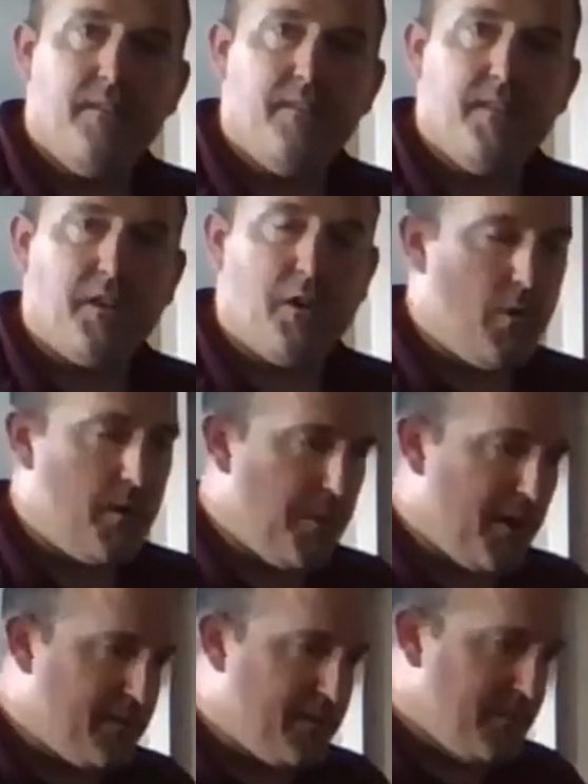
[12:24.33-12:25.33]
Then going
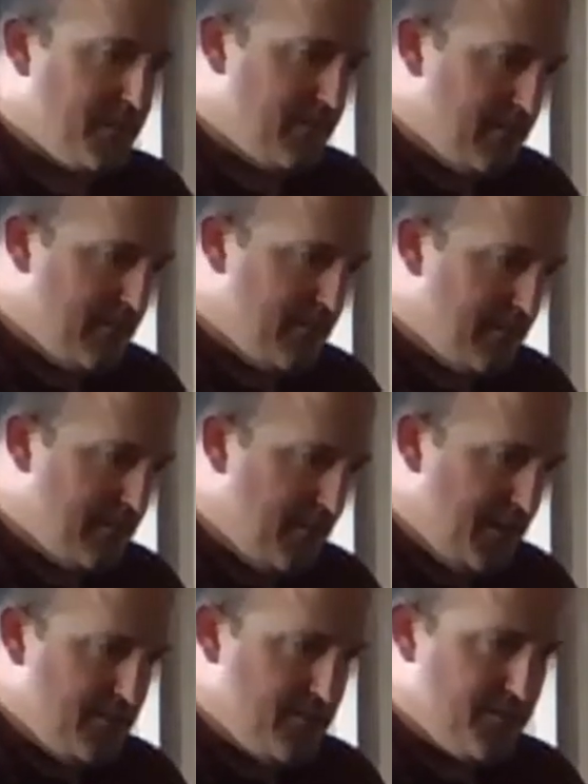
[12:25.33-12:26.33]
back to,
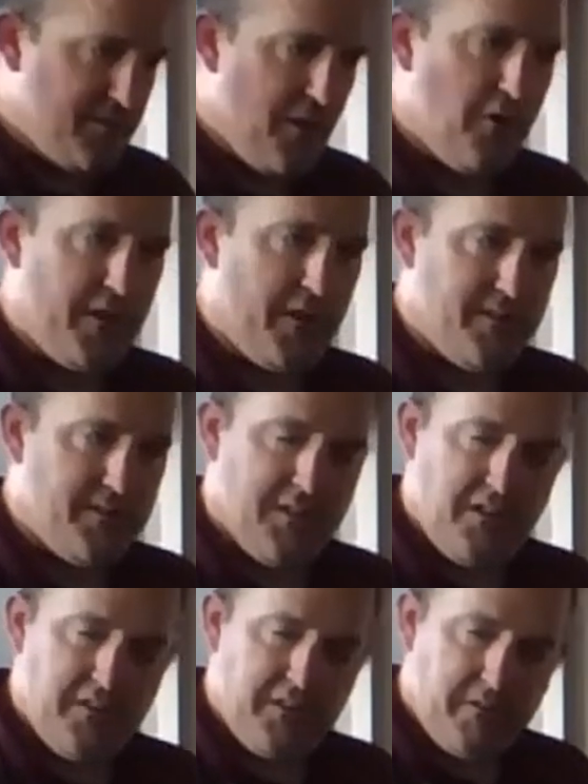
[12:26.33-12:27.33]
well,
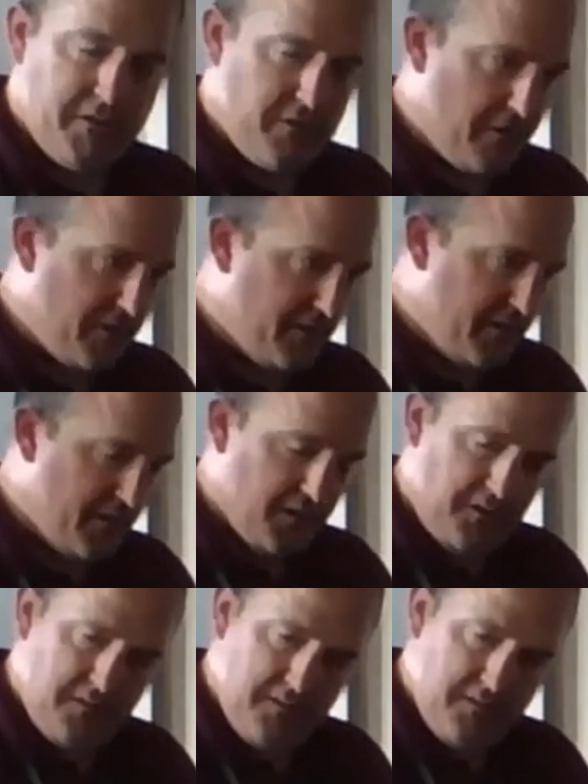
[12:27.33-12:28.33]
slowly returning to yellow.